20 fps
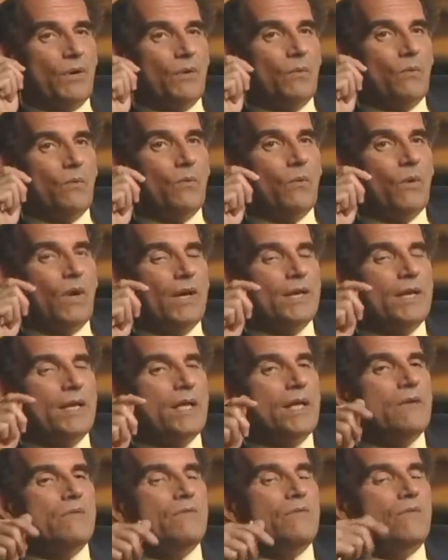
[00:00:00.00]
But
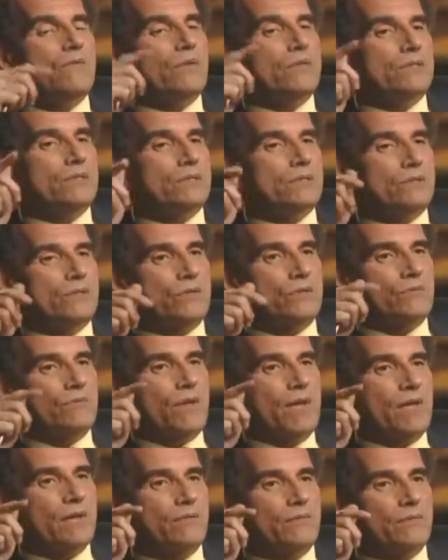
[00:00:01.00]
what inference do
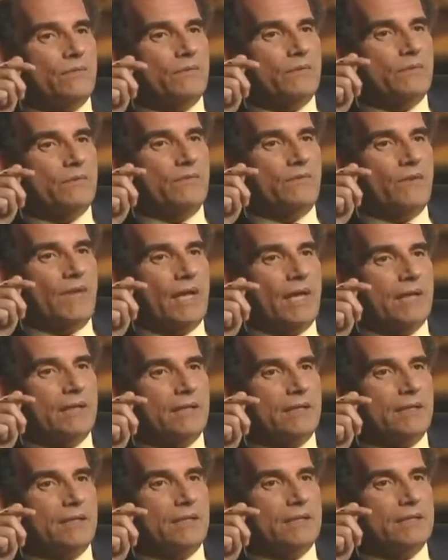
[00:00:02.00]
you make from the
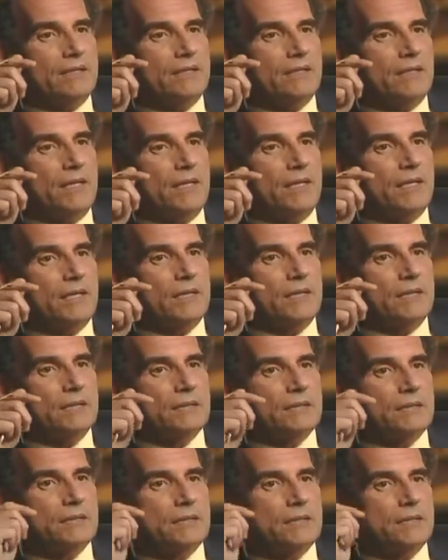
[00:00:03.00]
fact that,
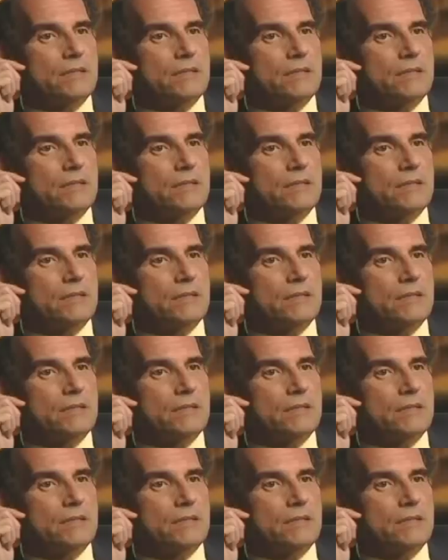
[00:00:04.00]
say,